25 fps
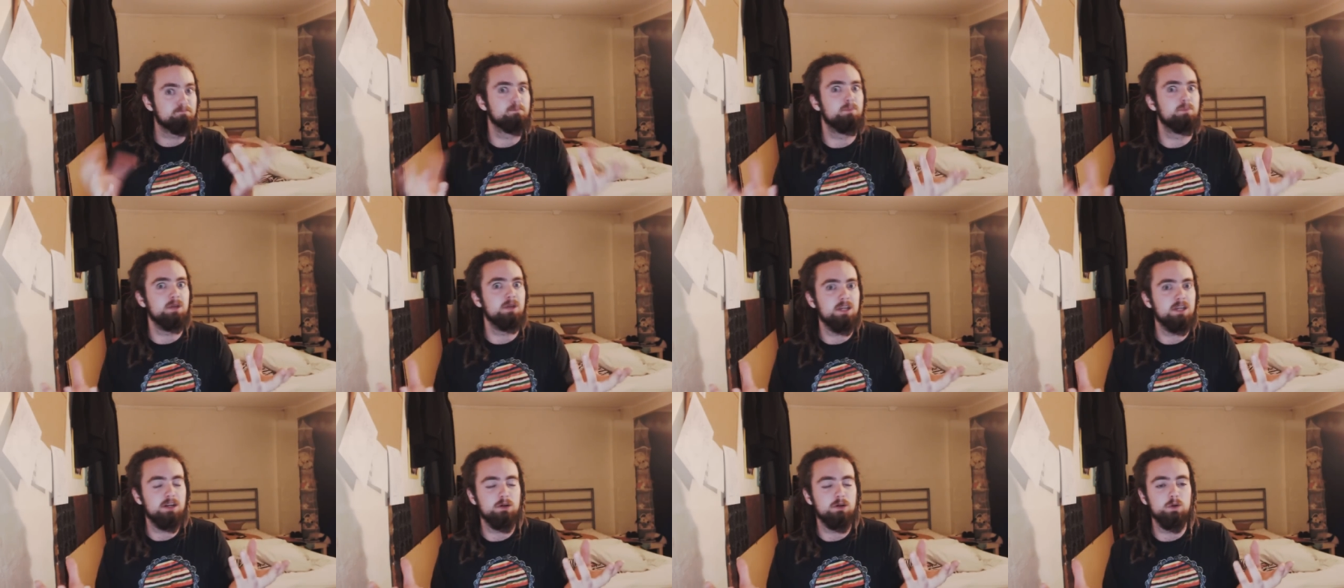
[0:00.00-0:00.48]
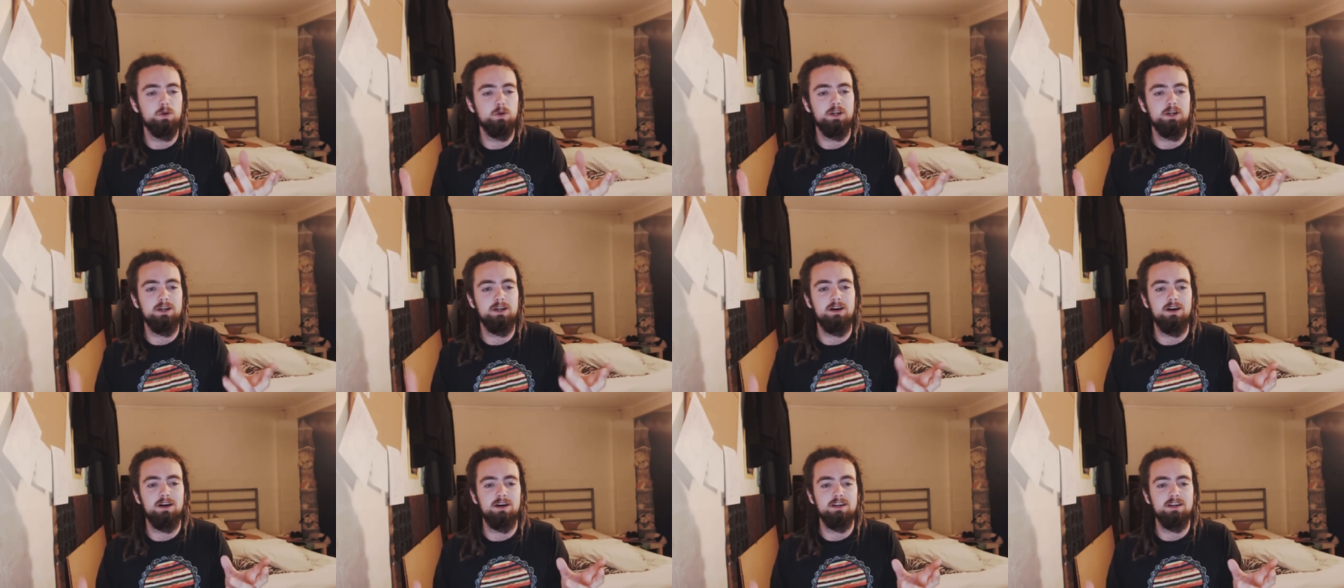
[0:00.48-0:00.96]
being who
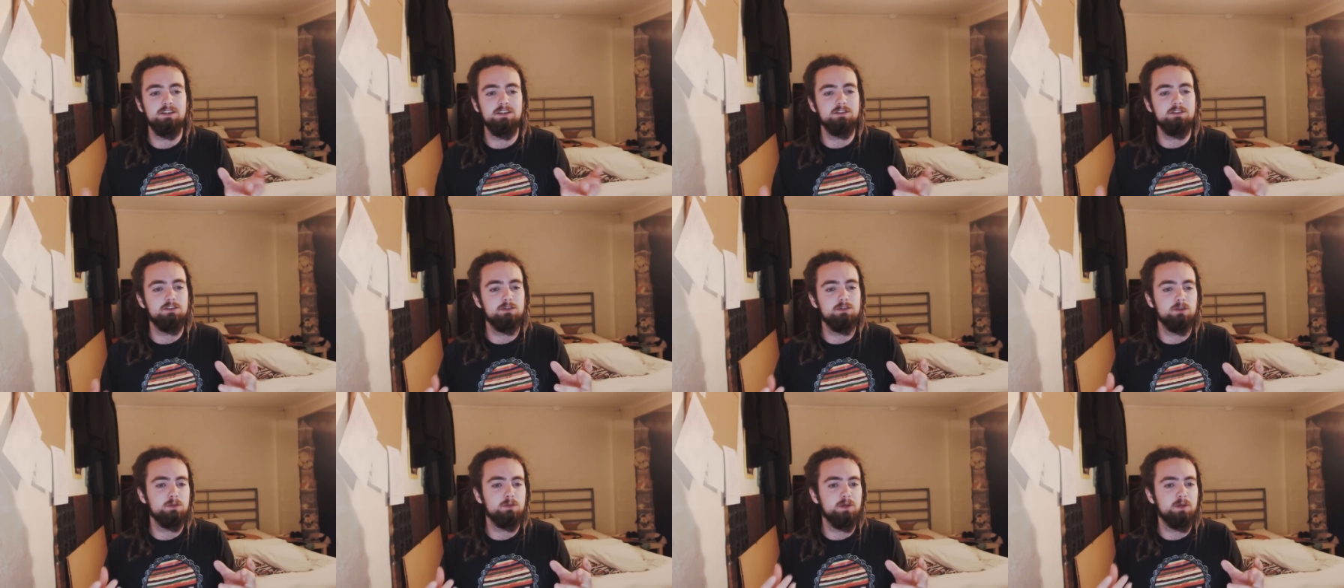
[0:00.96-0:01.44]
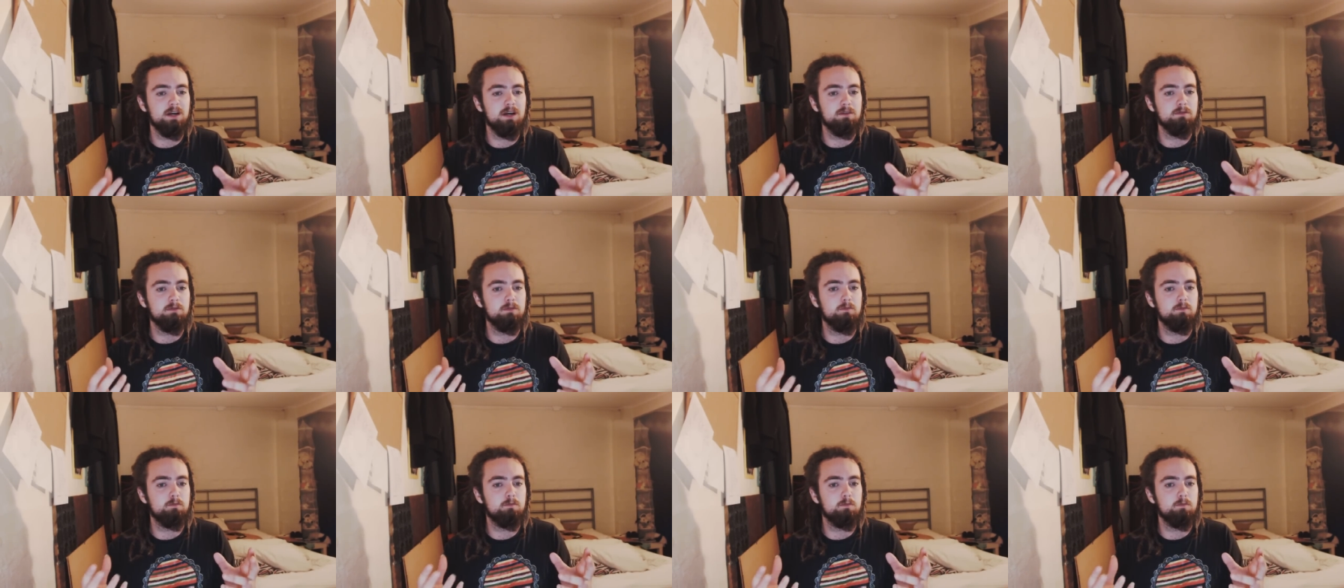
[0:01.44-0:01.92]
we are, is to talk about
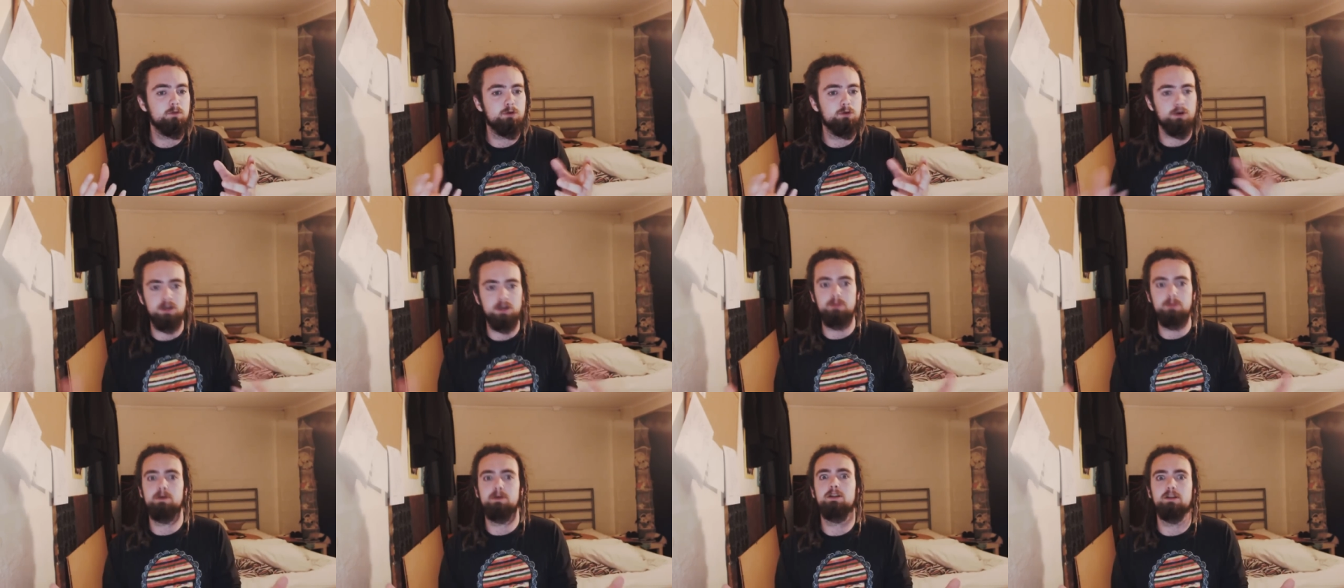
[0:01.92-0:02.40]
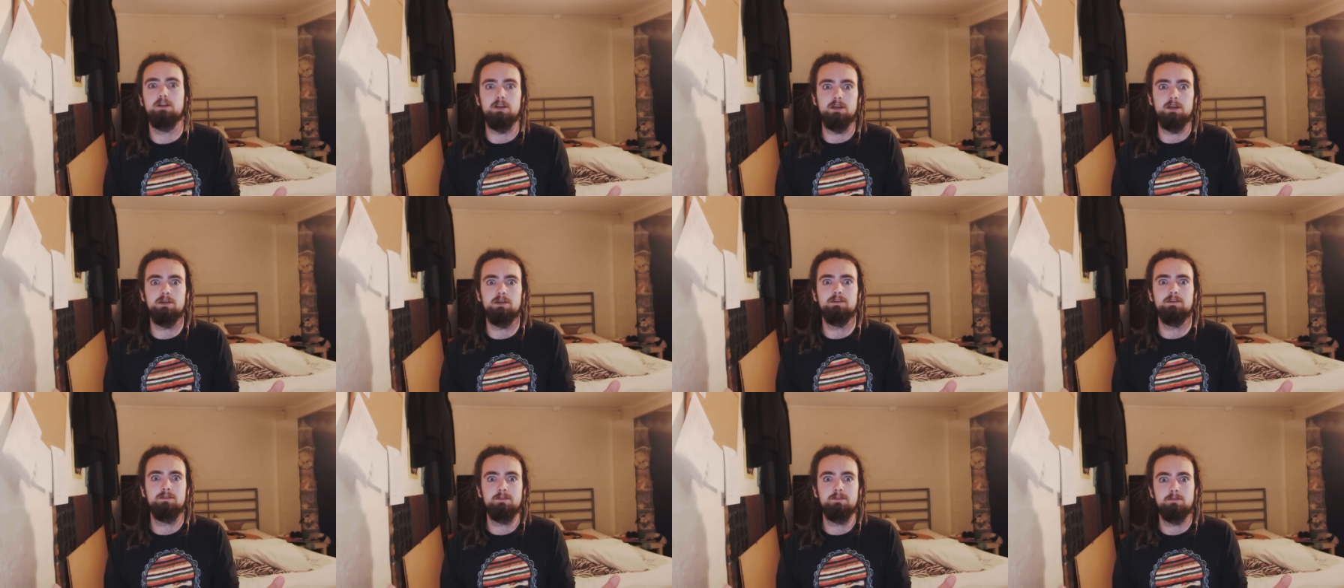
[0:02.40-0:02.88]

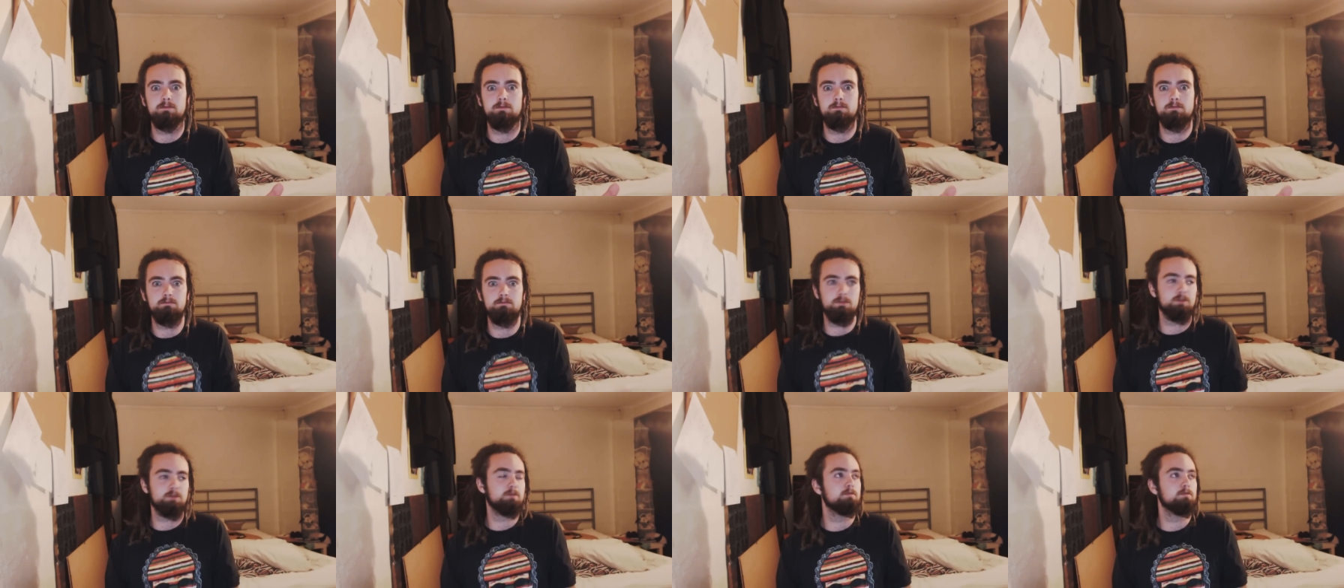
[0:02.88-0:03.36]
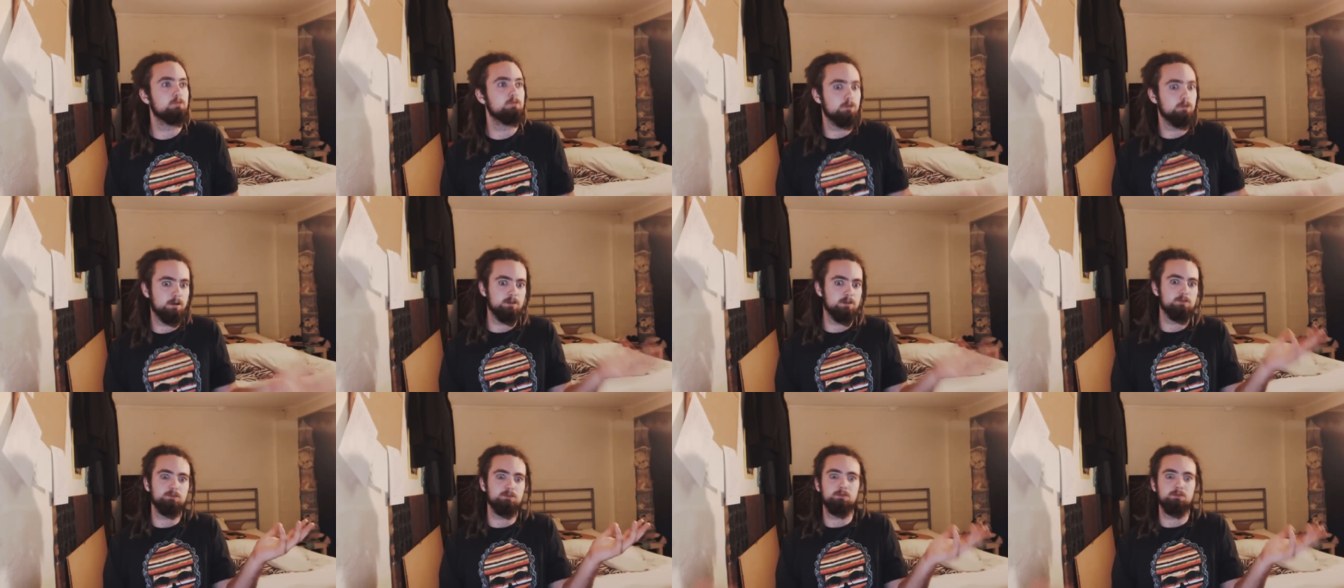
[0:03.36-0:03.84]
credibility, being
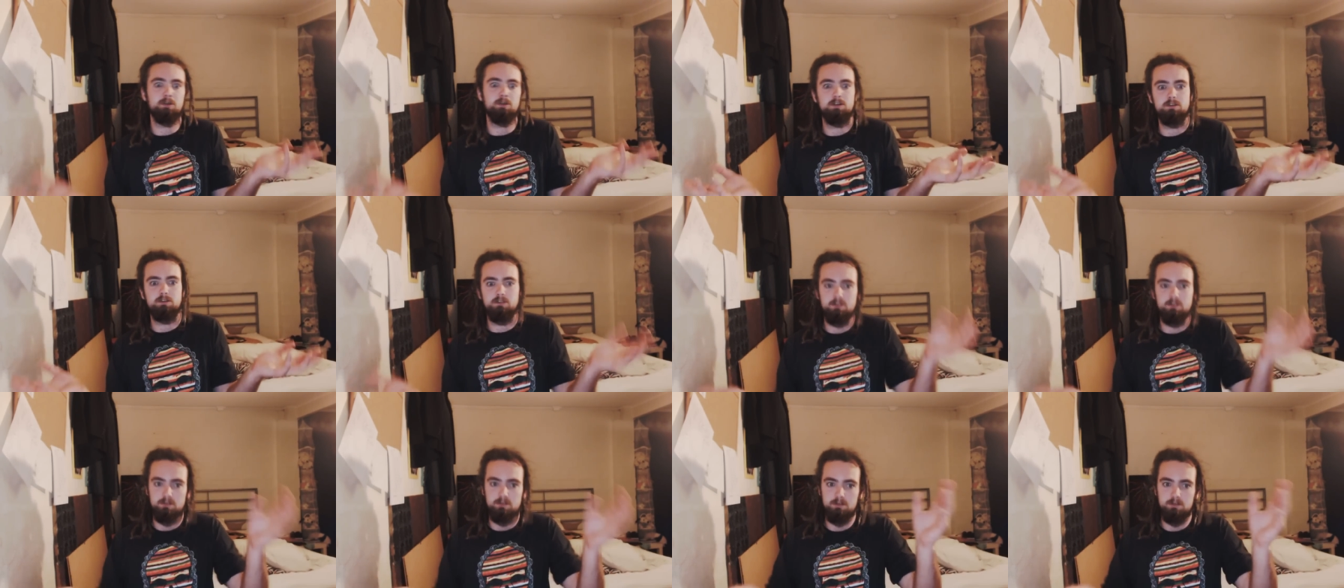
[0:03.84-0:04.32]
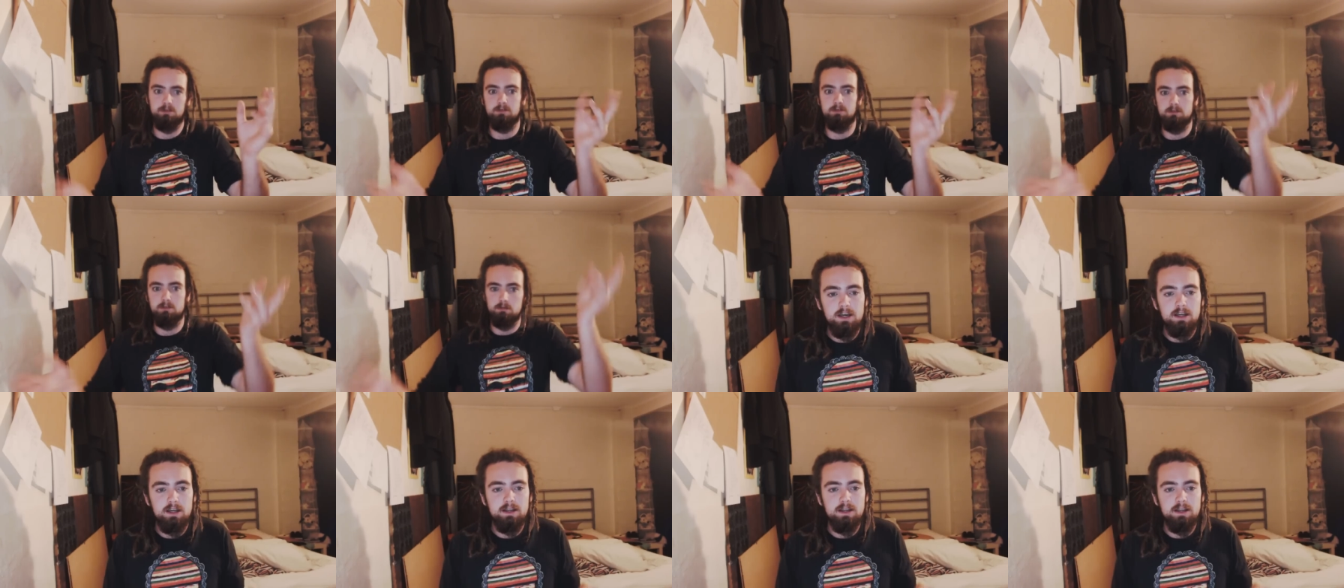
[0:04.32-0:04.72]
Credentials Manager and all.